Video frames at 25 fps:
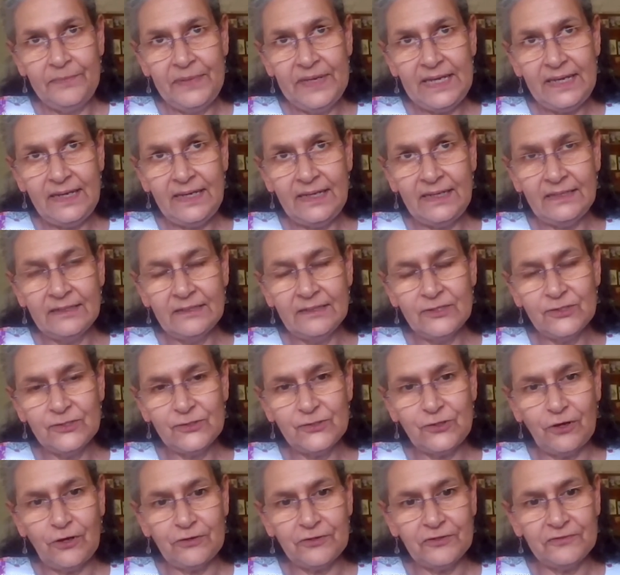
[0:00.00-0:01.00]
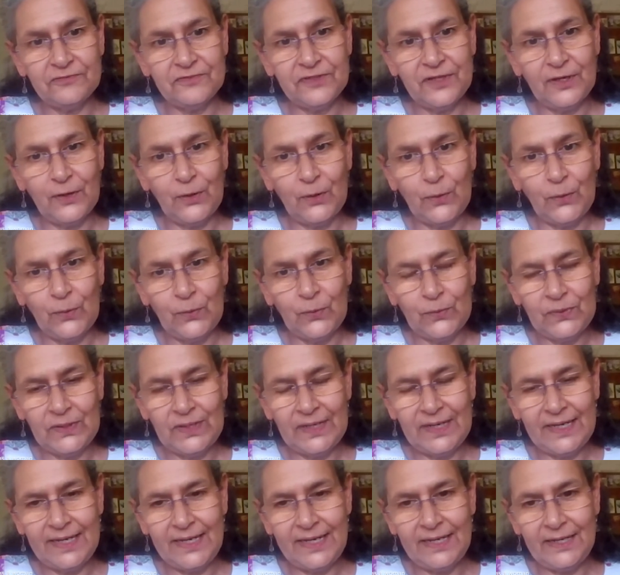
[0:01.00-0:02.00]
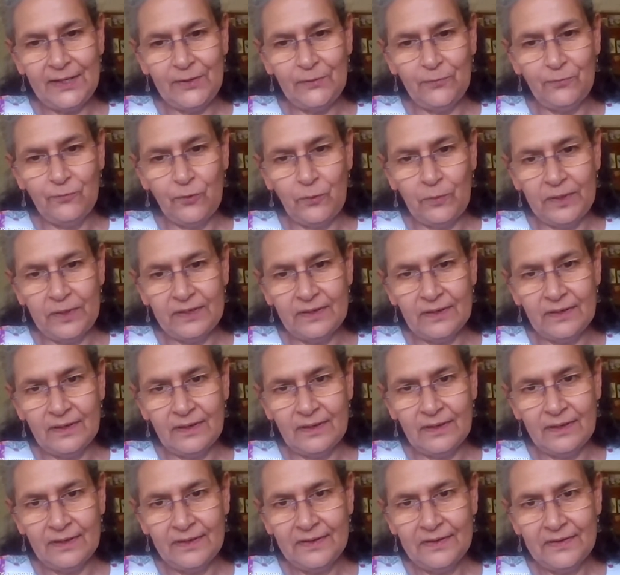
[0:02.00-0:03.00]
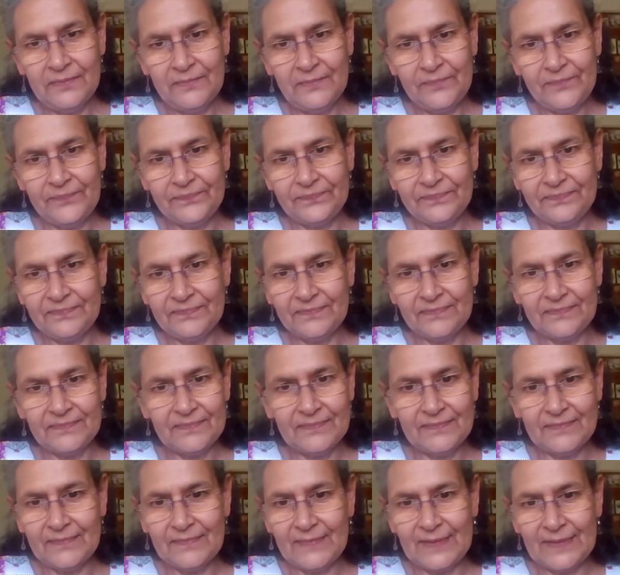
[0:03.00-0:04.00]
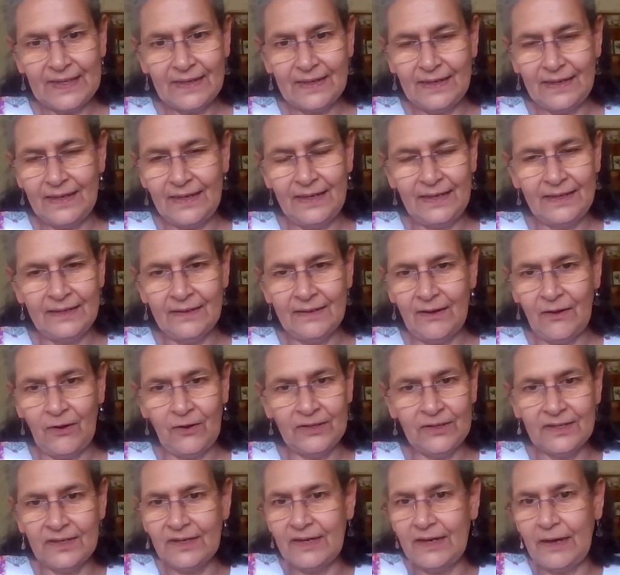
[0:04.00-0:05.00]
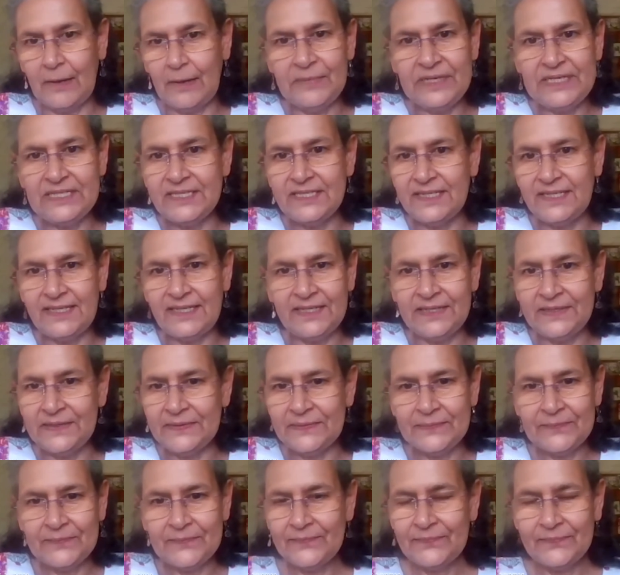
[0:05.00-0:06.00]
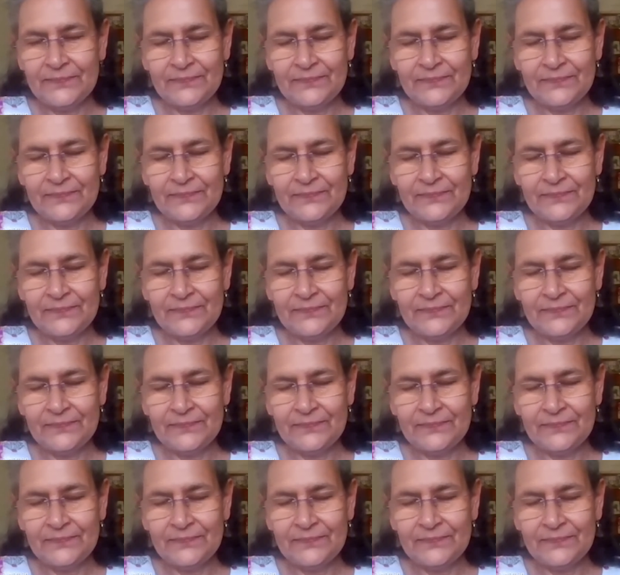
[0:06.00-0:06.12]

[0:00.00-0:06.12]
been sort of the only woman on a committee.